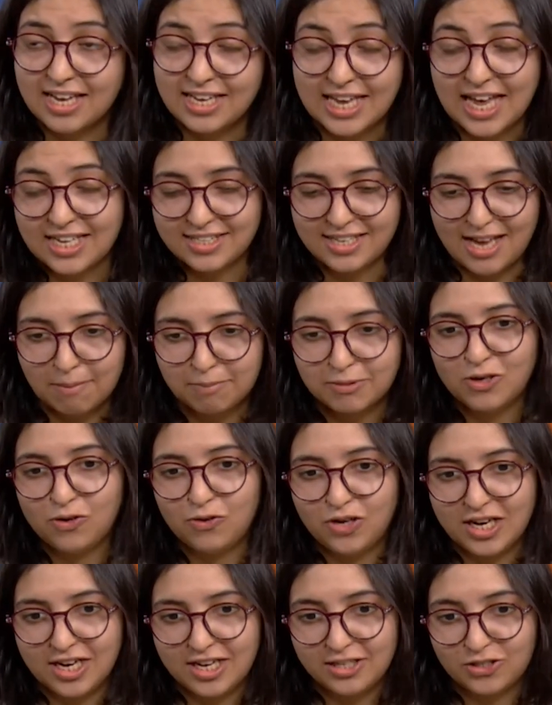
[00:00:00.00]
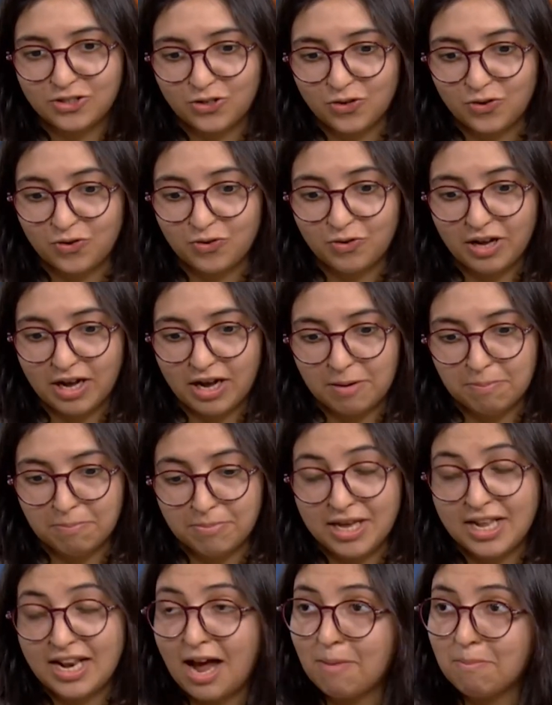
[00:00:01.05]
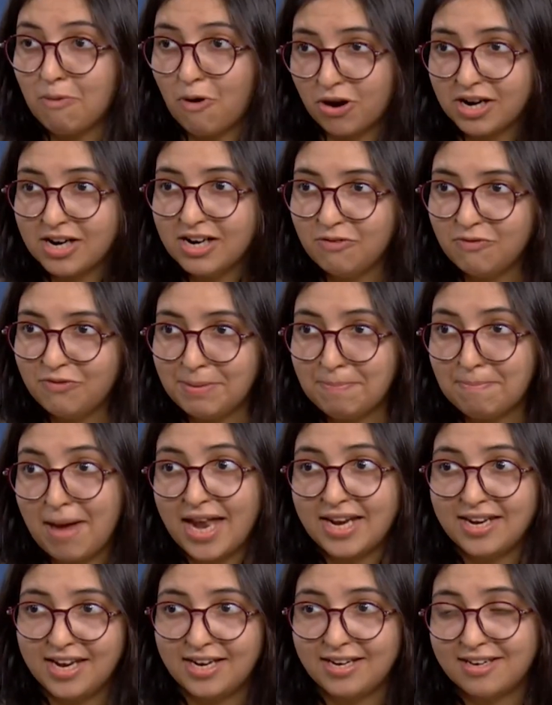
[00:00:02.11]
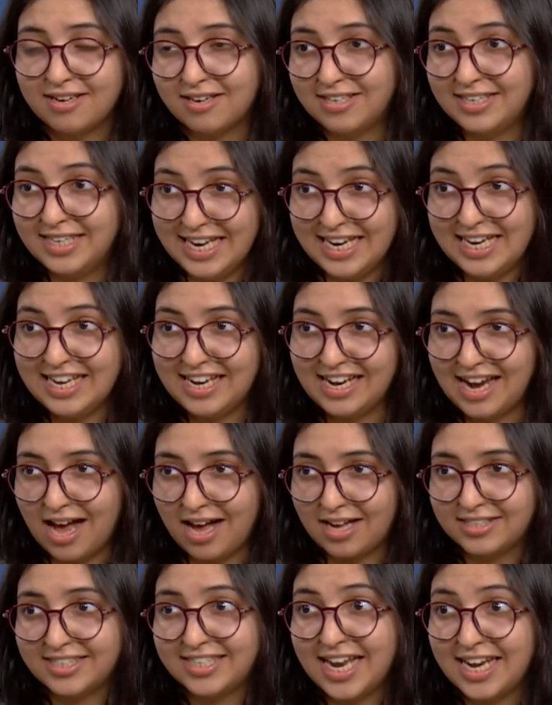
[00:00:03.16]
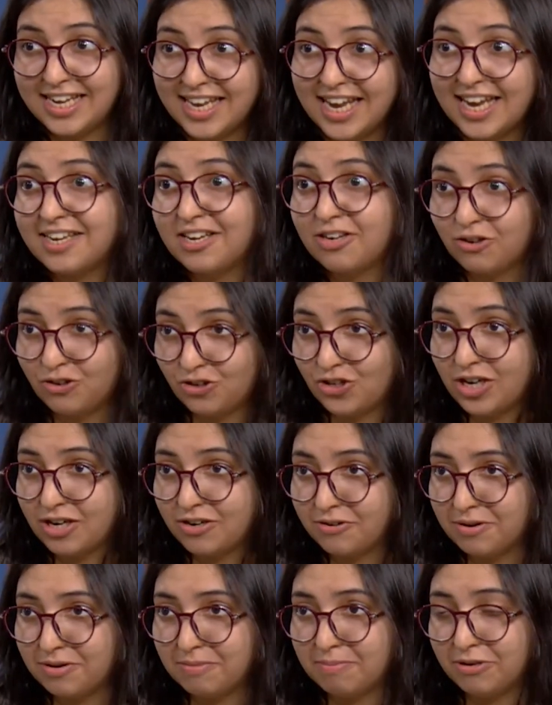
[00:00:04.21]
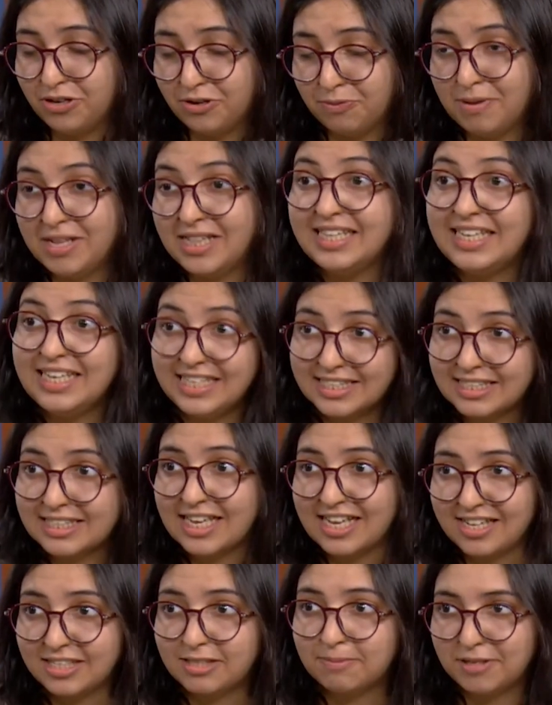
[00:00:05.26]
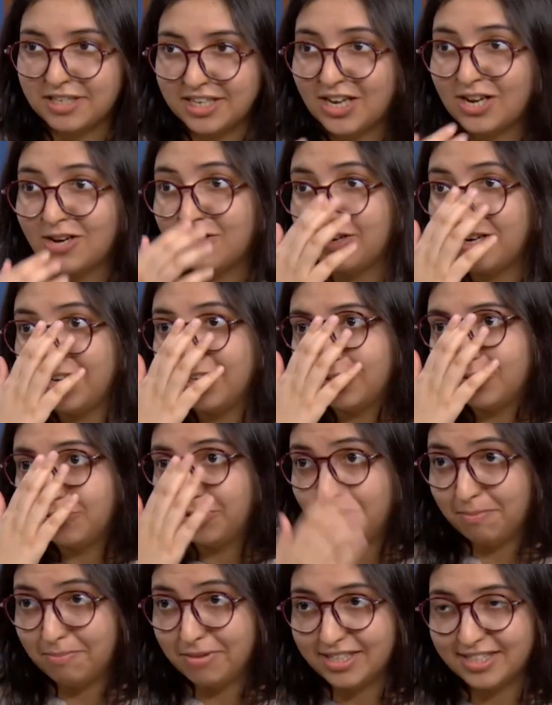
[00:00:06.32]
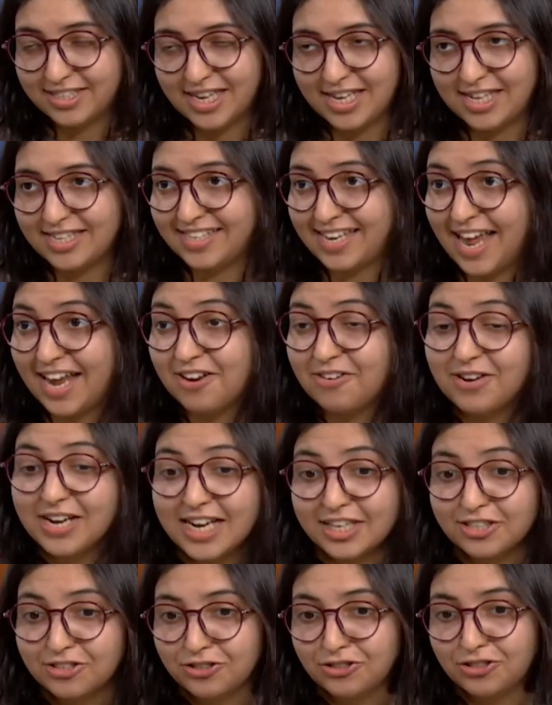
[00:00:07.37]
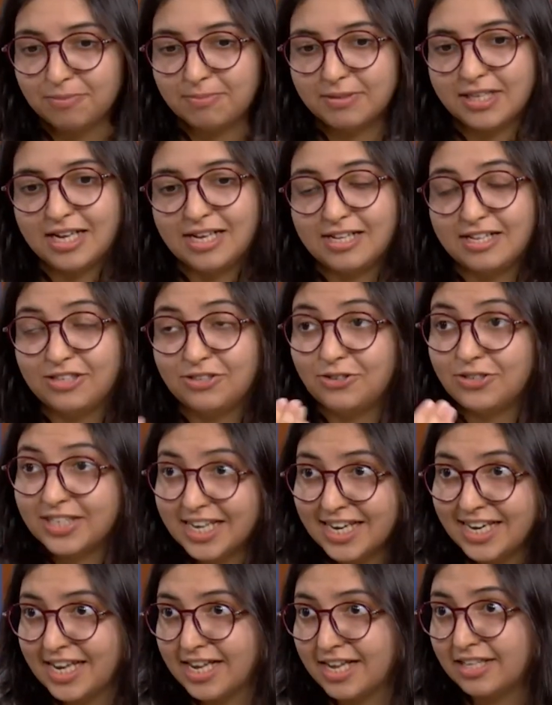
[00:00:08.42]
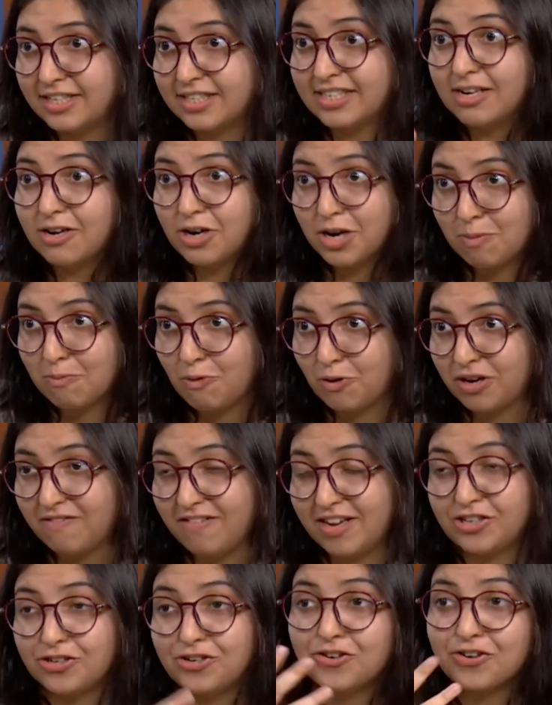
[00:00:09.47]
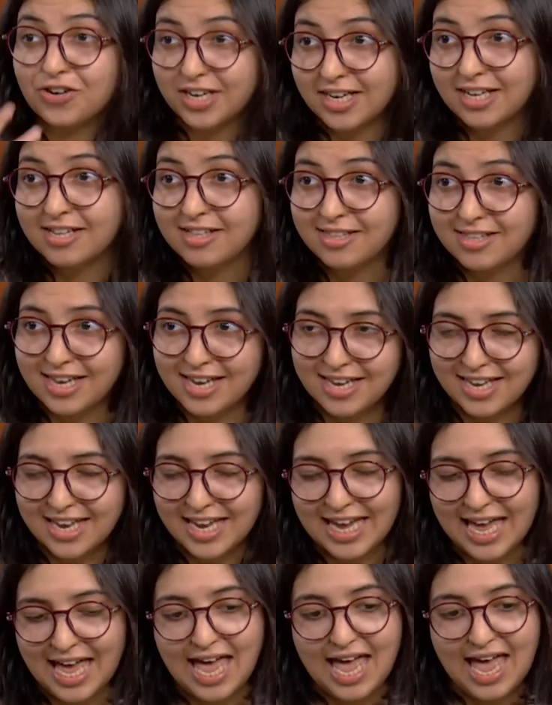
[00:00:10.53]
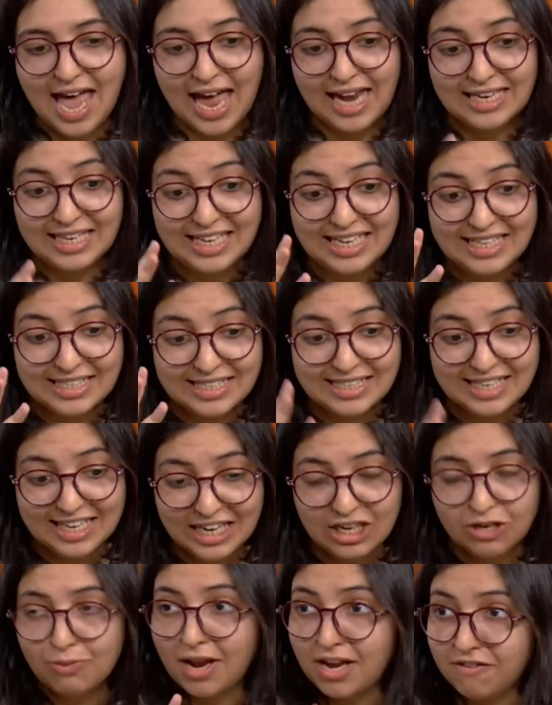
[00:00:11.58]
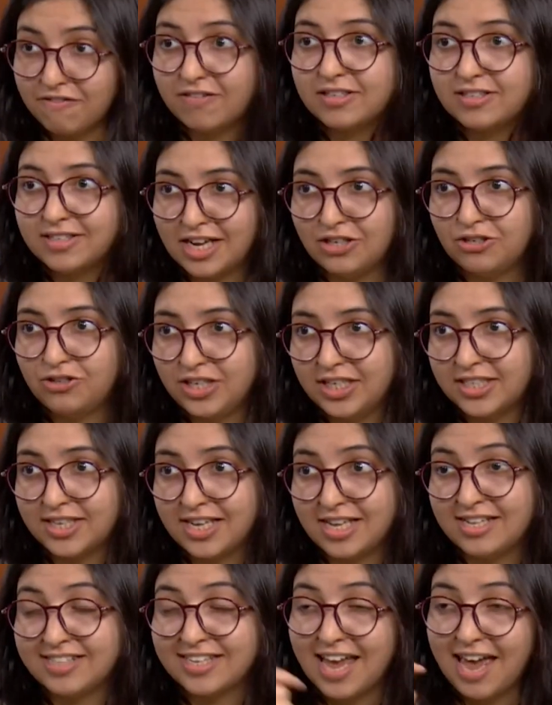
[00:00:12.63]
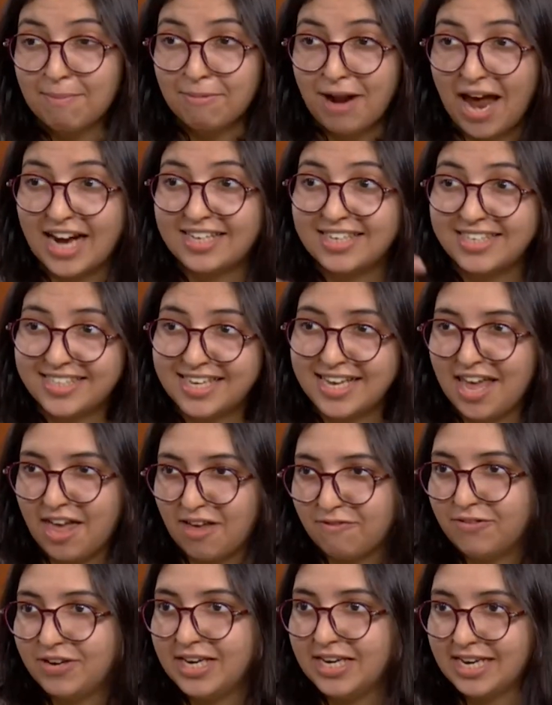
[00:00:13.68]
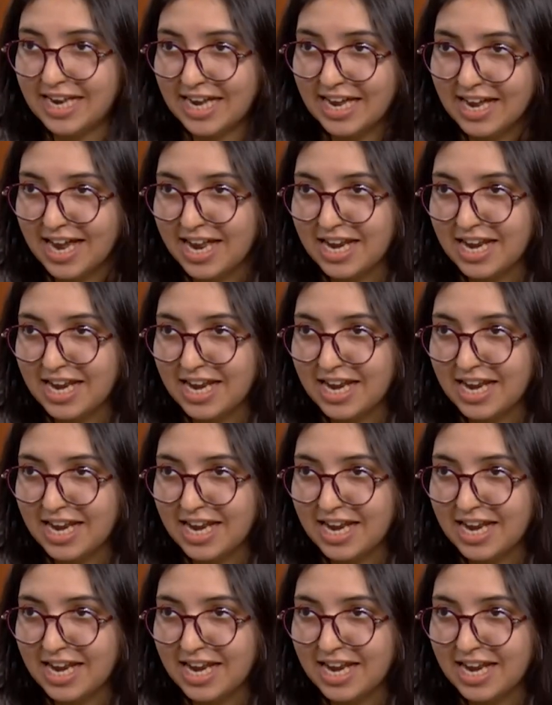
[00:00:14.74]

Yes, absolutely. So in our model, we mandate a daily class dedicated to children to build these skills particularly. So they build skills like relationship skills, resilience, learning motivation, critical thinking, and these key 21st century skills practicing every day